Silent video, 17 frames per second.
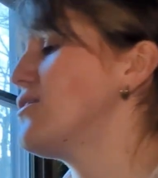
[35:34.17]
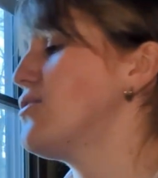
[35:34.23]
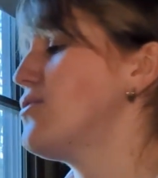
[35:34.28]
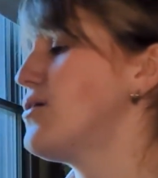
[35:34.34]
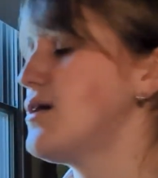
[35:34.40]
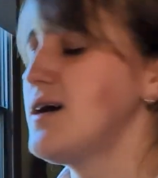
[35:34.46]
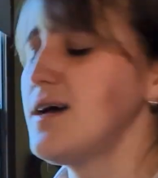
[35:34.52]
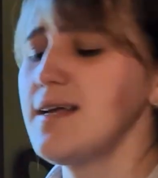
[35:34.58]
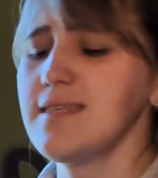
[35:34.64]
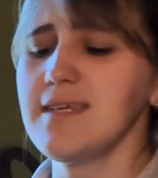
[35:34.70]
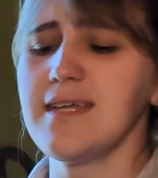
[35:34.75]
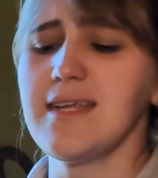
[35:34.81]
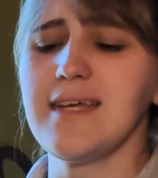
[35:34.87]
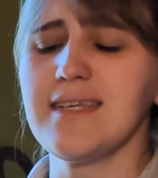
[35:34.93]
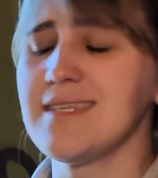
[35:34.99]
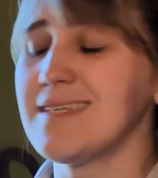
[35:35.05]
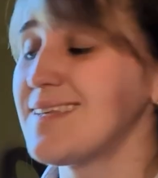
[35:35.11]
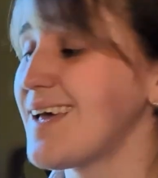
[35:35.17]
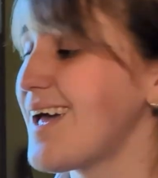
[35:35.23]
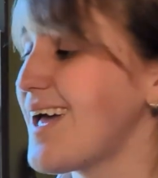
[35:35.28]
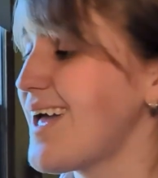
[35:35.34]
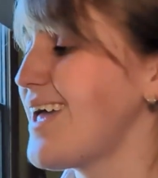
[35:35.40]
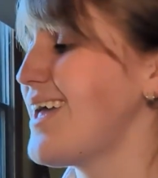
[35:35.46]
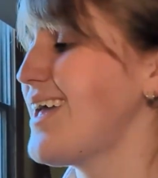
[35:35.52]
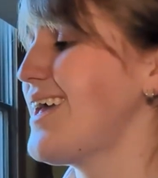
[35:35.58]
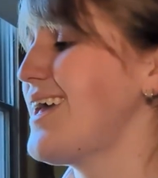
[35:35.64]
What did he
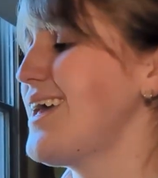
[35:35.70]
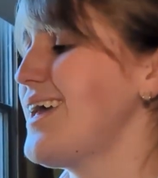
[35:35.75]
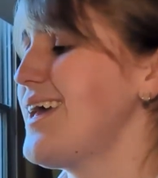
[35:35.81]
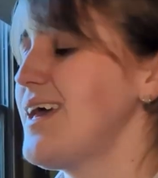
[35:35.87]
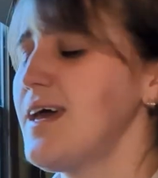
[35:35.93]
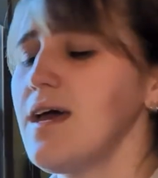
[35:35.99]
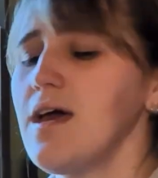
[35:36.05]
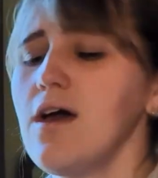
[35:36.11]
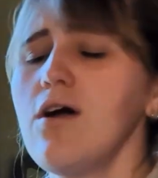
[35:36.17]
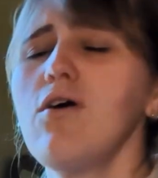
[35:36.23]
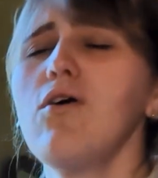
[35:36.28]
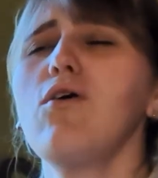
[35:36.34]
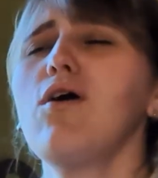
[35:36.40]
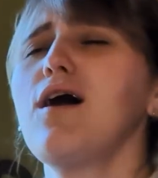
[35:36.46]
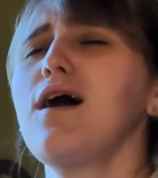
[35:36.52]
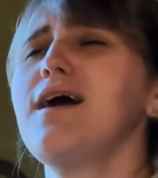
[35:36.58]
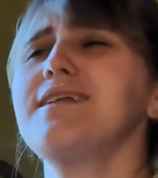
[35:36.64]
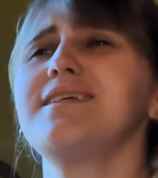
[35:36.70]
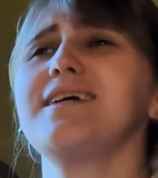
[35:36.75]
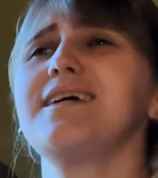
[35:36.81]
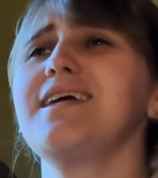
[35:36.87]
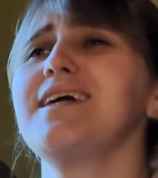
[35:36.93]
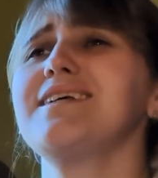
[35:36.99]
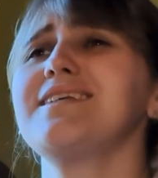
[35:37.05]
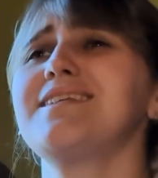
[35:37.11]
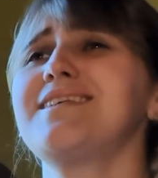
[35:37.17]
say? What did
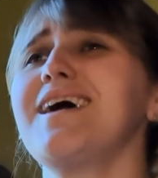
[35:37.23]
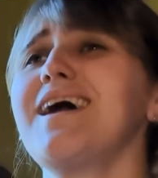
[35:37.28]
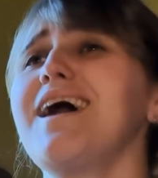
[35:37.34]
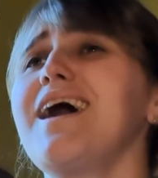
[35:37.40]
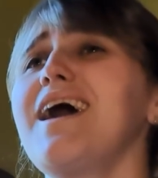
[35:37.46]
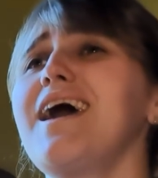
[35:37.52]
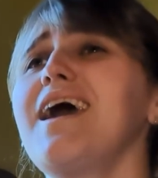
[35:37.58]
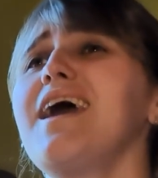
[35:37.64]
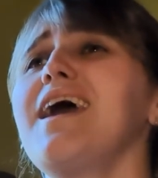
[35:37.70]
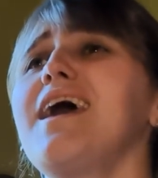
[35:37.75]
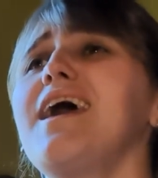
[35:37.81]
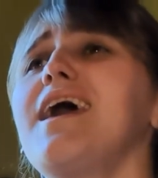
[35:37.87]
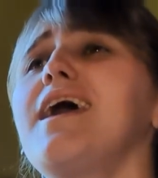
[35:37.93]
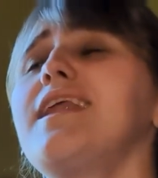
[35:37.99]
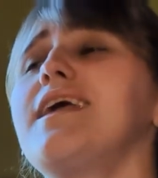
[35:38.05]
he say?